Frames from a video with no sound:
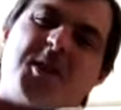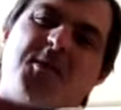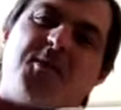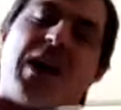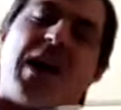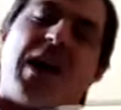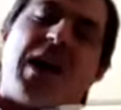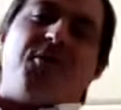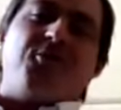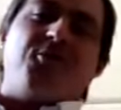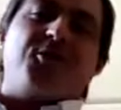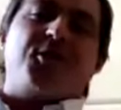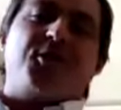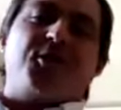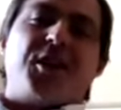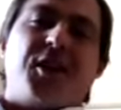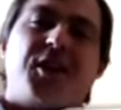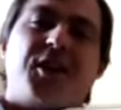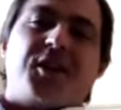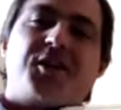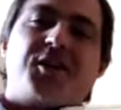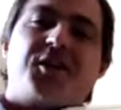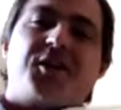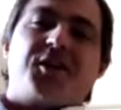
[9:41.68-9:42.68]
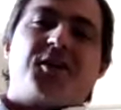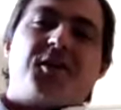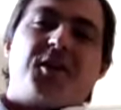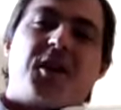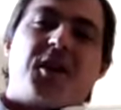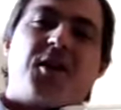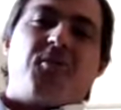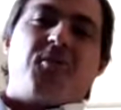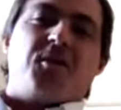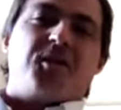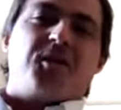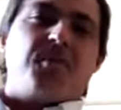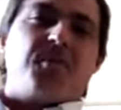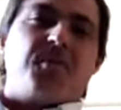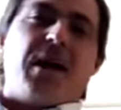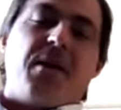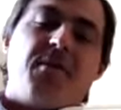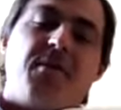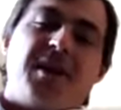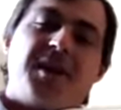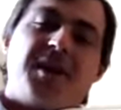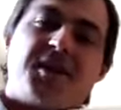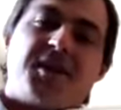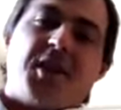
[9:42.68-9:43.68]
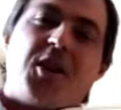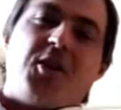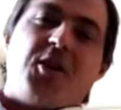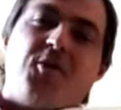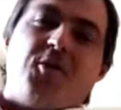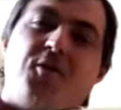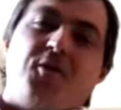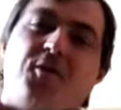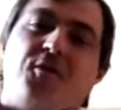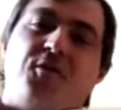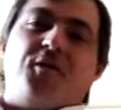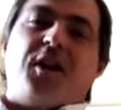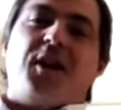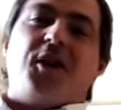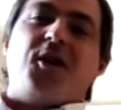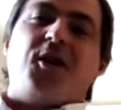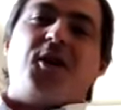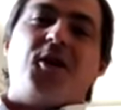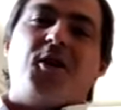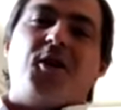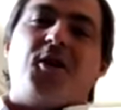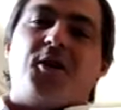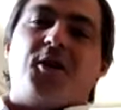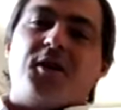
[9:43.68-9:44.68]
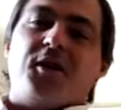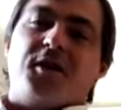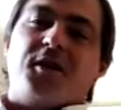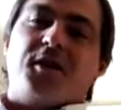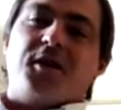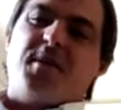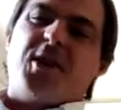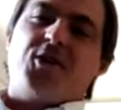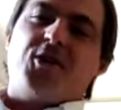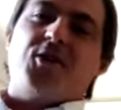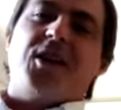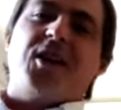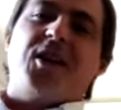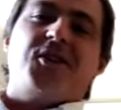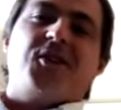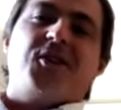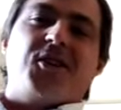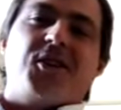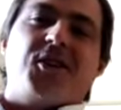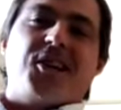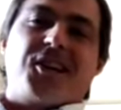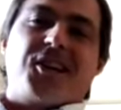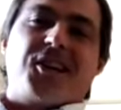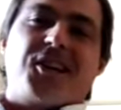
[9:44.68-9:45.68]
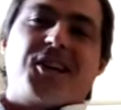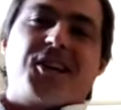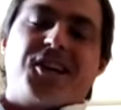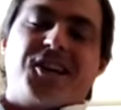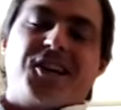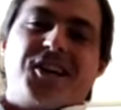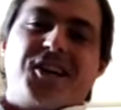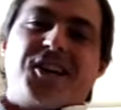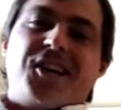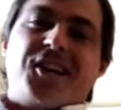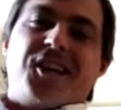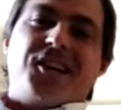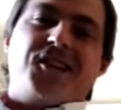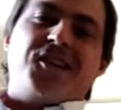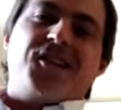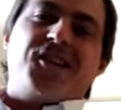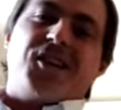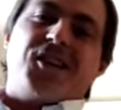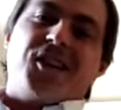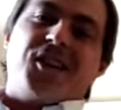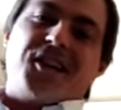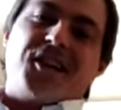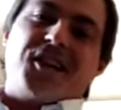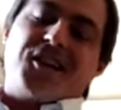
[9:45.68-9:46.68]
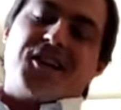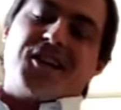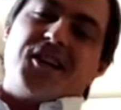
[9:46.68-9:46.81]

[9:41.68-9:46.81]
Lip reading: 5 or 6 and I was by myself in here, especially up dark, in the dark,